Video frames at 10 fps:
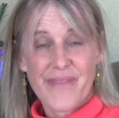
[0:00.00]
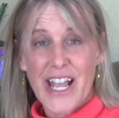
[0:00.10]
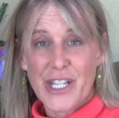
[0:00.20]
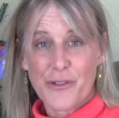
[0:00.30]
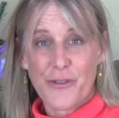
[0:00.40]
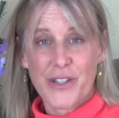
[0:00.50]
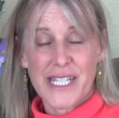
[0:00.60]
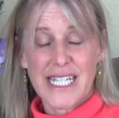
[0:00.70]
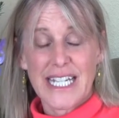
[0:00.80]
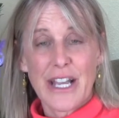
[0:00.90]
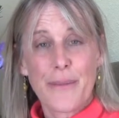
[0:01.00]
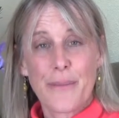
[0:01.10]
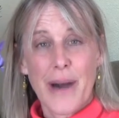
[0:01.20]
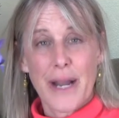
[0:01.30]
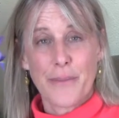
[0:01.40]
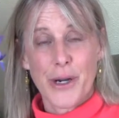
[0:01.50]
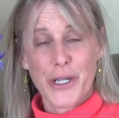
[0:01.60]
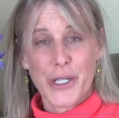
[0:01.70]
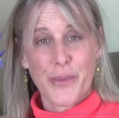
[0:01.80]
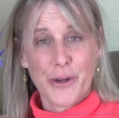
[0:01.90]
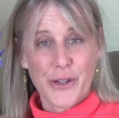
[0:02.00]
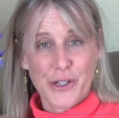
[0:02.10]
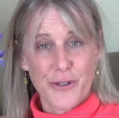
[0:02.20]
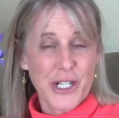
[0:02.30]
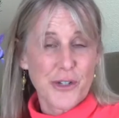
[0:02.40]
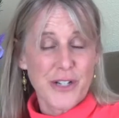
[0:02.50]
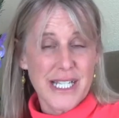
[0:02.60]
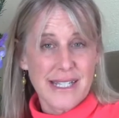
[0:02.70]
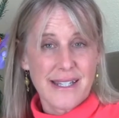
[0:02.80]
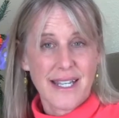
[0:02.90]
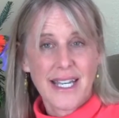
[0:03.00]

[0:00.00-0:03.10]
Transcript: Thanks for visiting Mind, Body, Spirit Directories.